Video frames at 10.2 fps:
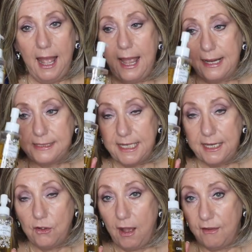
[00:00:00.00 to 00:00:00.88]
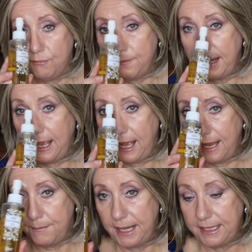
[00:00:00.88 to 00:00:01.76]
I take off my
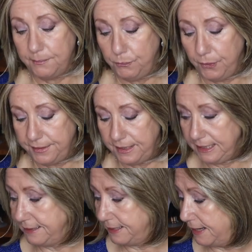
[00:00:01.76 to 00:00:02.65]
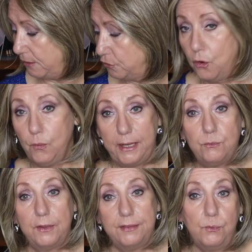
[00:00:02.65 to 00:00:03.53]
eye makeup with it and then I'll go
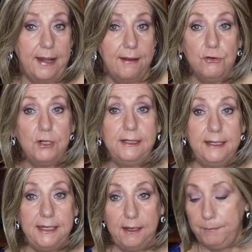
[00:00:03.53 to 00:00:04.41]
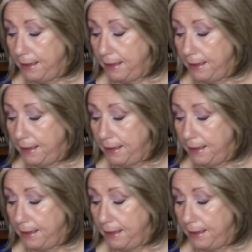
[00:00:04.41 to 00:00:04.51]
in with whatever cleaning